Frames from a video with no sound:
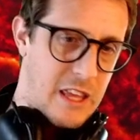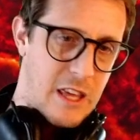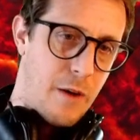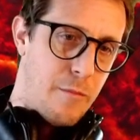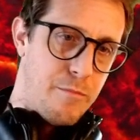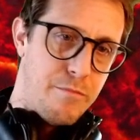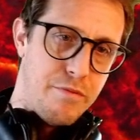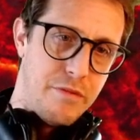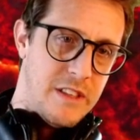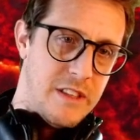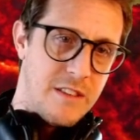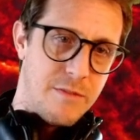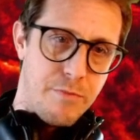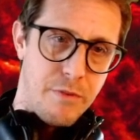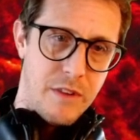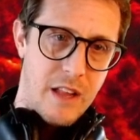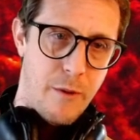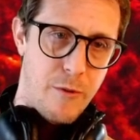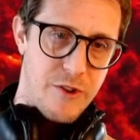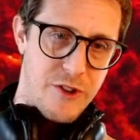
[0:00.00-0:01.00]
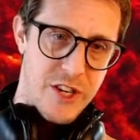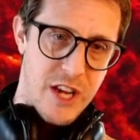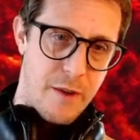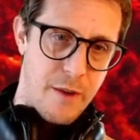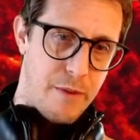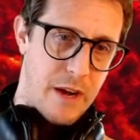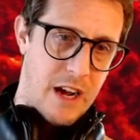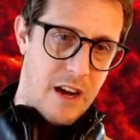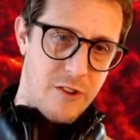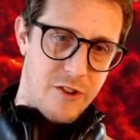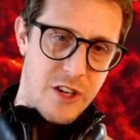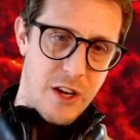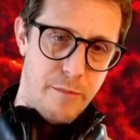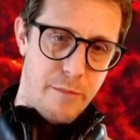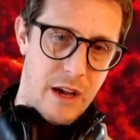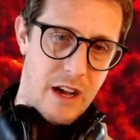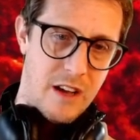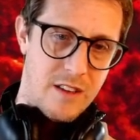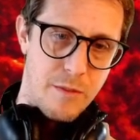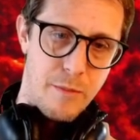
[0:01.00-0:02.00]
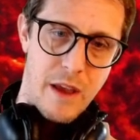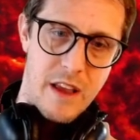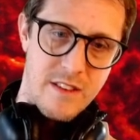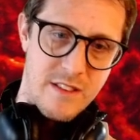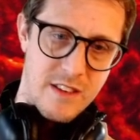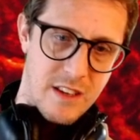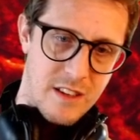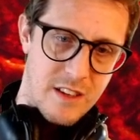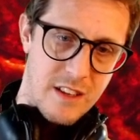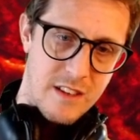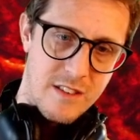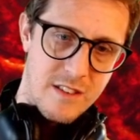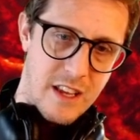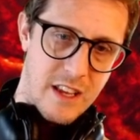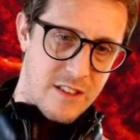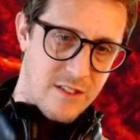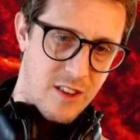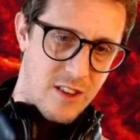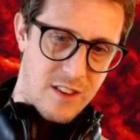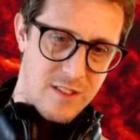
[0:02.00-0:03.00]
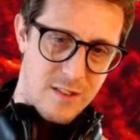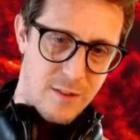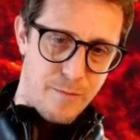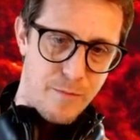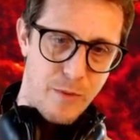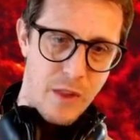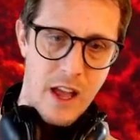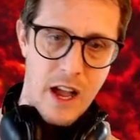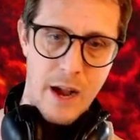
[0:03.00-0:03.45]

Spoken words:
Yeah, please play with Shen Pao. Shen Pao's amazing. It's awesome.